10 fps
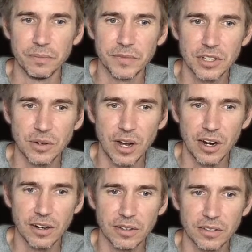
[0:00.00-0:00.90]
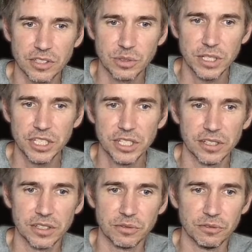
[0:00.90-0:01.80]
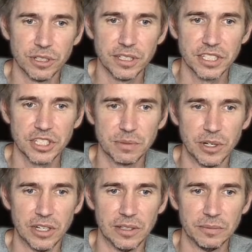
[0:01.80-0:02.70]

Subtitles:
So our switch here is really small.